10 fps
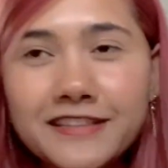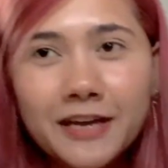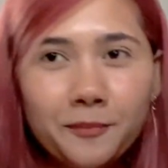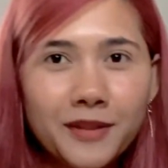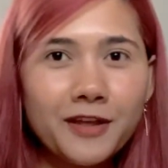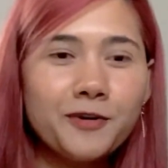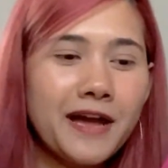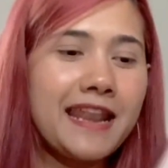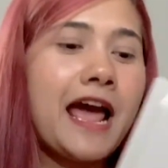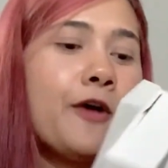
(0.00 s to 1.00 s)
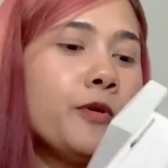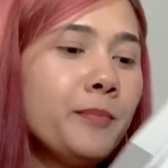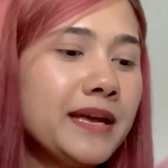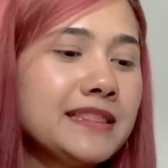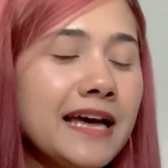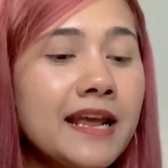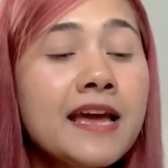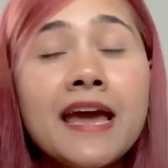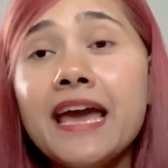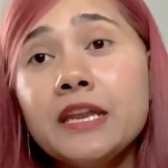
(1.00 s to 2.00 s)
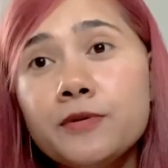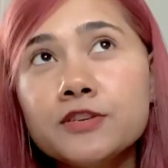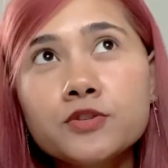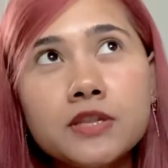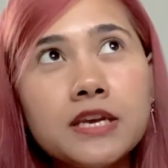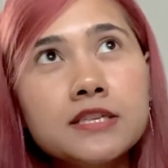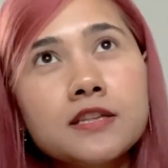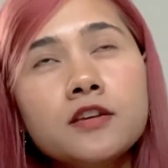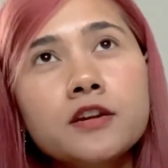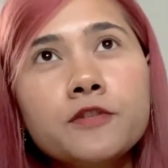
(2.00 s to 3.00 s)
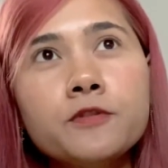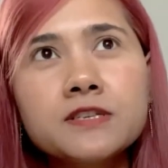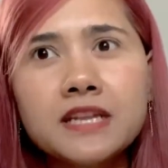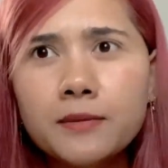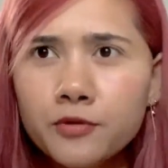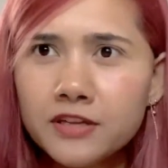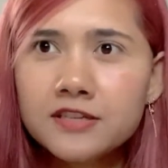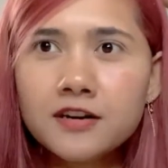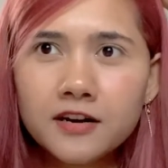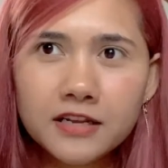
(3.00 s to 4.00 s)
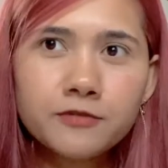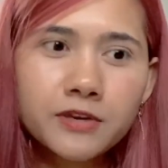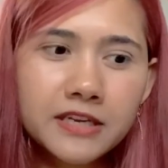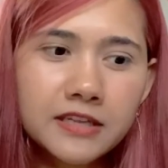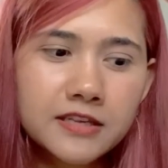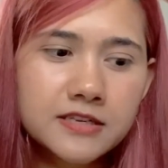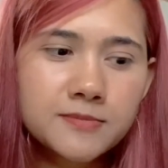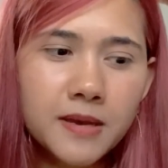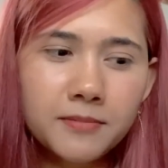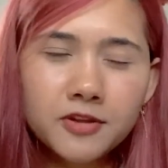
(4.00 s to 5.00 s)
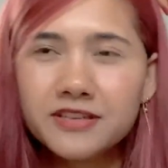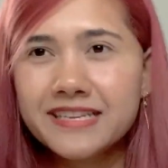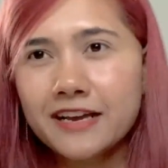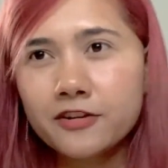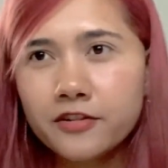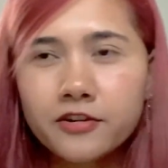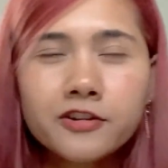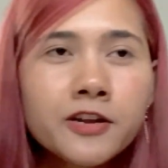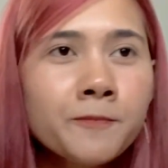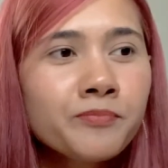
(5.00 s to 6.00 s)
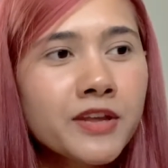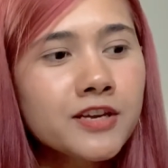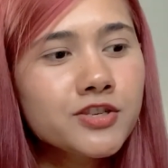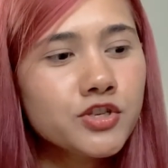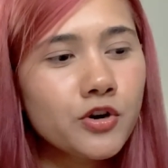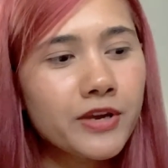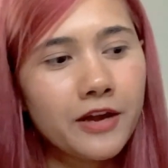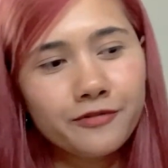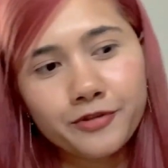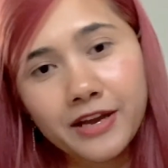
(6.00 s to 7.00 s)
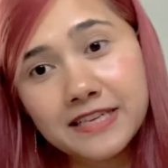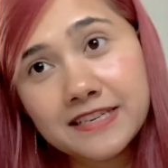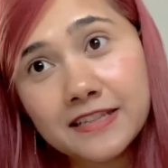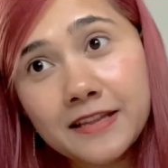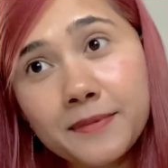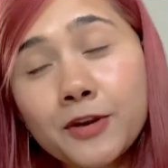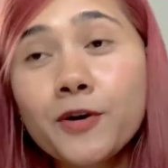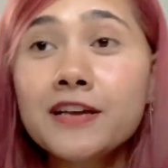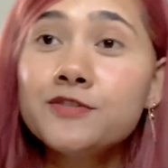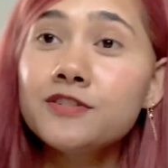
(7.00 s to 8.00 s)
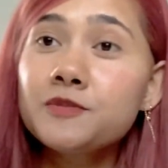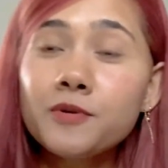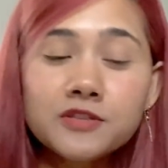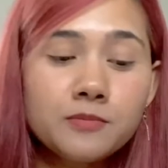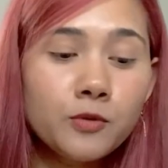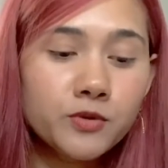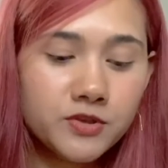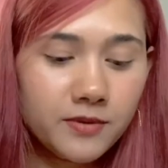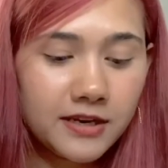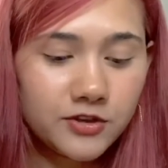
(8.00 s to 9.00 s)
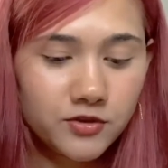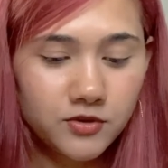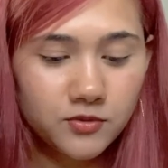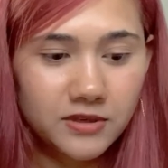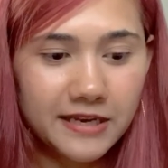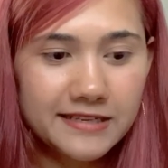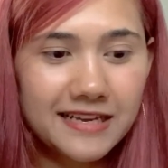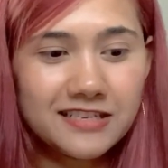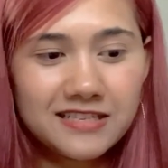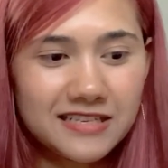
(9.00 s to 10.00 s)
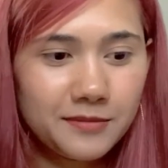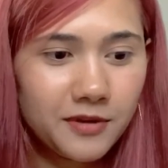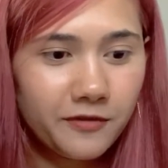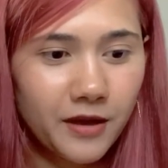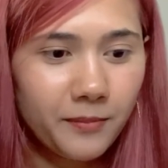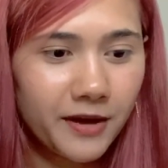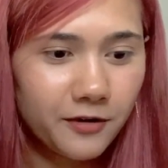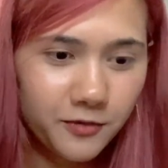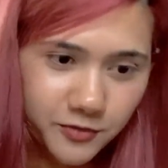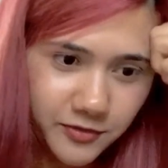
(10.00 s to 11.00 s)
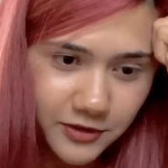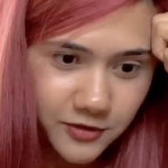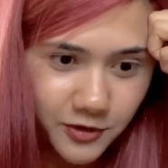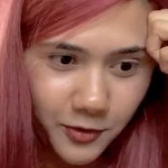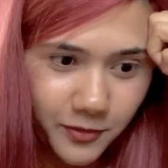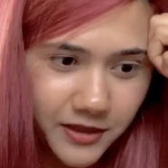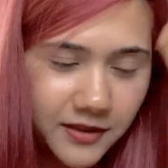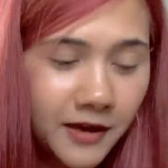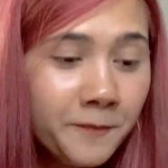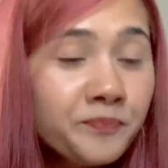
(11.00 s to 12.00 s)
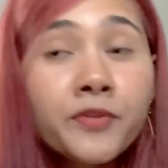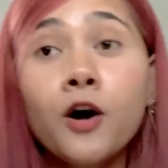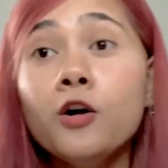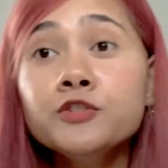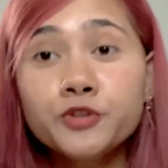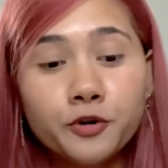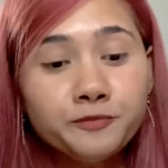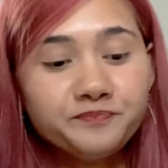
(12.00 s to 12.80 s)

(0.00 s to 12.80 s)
down below and I will pick that. Anyways, today is the 31st and I'm only starting reading this maybe on the second or third. So yeah, if you guys can let me know as soon as possible which one I should do next. I just need a bit of help. I don't know which one I should go with also